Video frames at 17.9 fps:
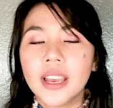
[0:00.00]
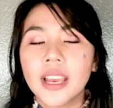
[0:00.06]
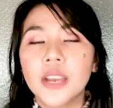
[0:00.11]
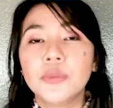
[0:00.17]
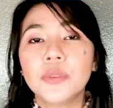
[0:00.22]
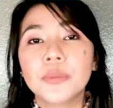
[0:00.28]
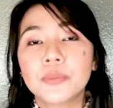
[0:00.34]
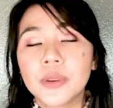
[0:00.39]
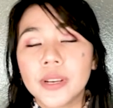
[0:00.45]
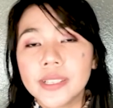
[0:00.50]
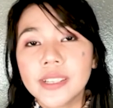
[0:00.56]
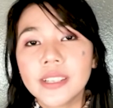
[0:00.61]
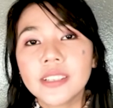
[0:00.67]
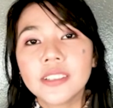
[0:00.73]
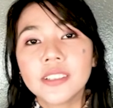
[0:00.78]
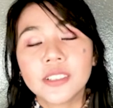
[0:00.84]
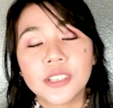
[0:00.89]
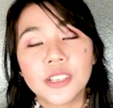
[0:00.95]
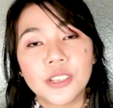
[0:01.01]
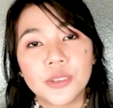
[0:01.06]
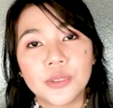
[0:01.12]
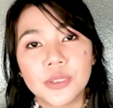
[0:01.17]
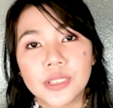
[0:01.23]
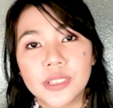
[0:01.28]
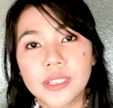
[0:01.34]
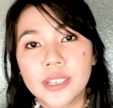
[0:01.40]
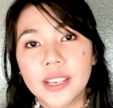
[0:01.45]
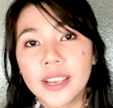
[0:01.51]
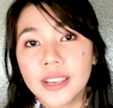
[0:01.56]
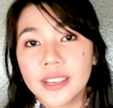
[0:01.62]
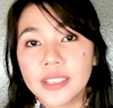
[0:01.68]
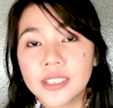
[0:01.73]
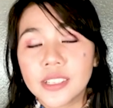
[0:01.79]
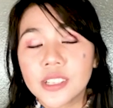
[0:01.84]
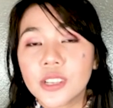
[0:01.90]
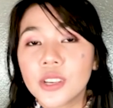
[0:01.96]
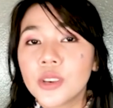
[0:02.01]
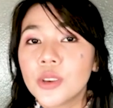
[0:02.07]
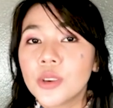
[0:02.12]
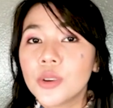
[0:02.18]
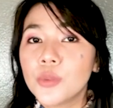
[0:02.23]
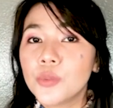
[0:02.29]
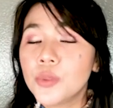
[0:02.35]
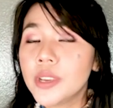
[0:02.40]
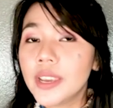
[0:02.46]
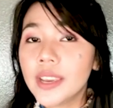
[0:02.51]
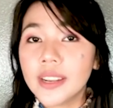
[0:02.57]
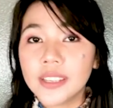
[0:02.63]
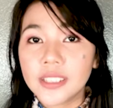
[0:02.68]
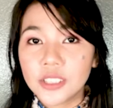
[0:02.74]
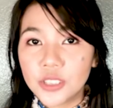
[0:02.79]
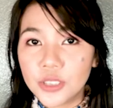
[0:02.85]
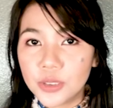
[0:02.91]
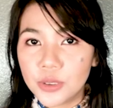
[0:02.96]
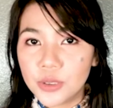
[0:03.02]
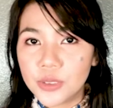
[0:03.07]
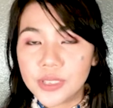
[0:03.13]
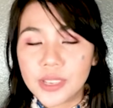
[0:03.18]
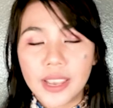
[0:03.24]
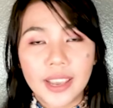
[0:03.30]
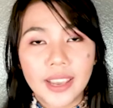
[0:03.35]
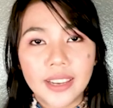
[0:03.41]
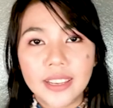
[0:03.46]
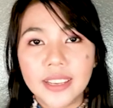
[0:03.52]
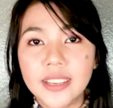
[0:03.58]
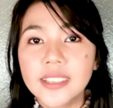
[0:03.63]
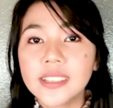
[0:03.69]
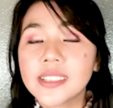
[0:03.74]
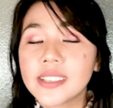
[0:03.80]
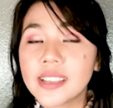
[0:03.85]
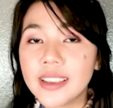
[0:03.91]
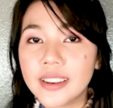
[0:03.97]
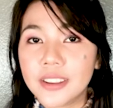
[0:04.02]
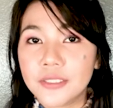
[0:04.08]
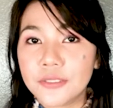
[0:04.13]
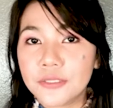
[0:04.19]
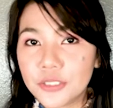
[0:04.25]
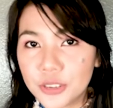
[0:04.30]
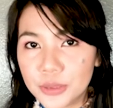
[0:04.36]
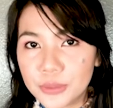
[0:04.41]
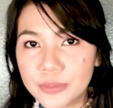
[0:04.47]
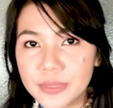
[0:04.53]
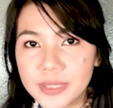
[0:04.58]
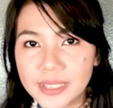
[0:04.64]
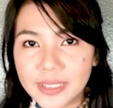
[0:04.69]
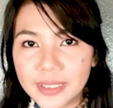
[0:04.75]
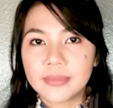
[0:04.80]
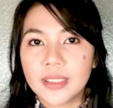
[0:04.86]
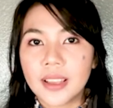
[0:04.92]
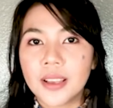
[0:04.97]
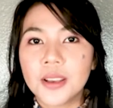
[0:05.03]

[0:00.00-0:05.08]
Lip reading: And with present continuous tense, we cannot use any stative verbs.